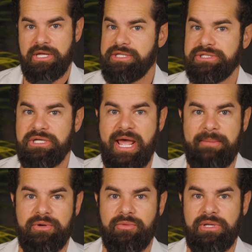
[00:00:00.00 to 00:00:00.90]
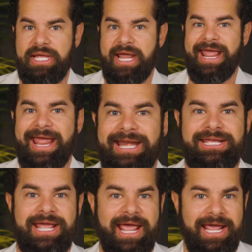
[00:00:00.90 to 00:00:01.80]
And this can happen really at
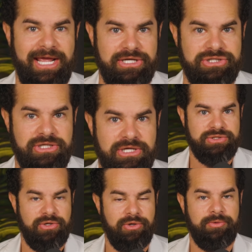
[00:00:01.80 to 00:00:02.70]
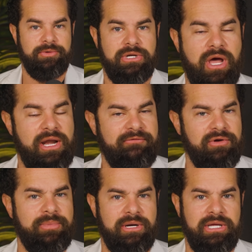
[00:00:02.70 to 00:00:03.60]
any age. So not
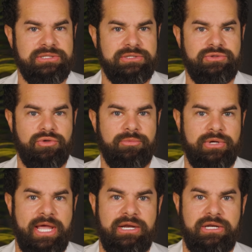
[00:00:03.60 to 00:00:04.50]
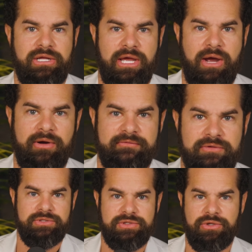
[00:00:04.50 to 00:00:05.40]
everybody is a suitable candidate,
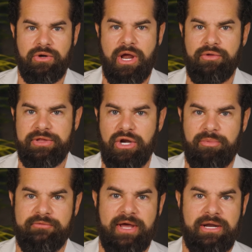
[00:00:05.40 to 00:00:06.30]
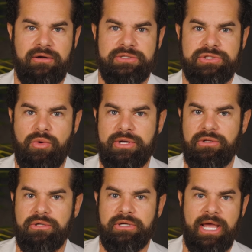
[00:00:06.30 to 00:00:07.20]
however. So your healthcare provider is going to
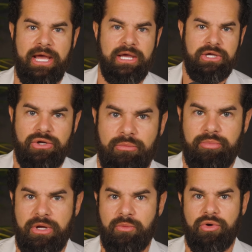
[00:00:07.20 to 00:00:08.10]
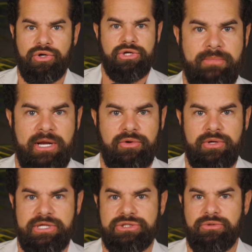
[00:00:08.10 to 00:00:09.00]
look at your blood work, your medical
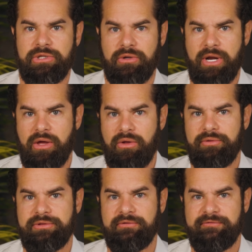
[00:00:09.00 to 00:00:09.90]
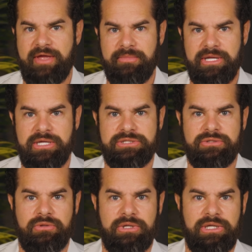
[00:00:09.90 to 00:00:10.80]
history, your health, your family
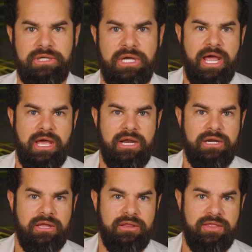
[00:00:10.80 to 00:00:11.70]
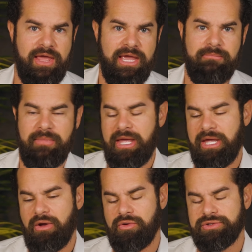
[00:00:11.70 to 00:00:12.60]
history, and they
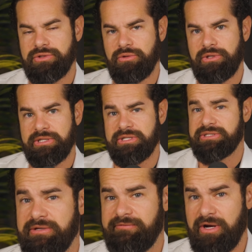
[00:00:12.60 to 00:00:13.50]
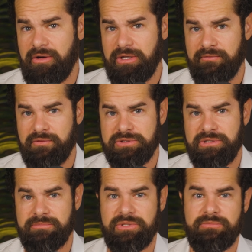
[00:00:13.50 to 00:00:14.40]
may also look at the severity of your
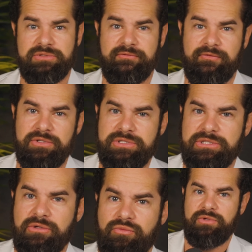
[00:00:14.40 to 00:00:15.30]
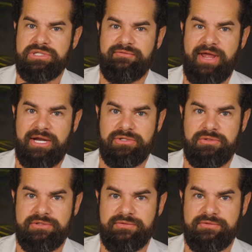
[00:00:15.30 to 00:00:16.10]
symptoms versus the risk factors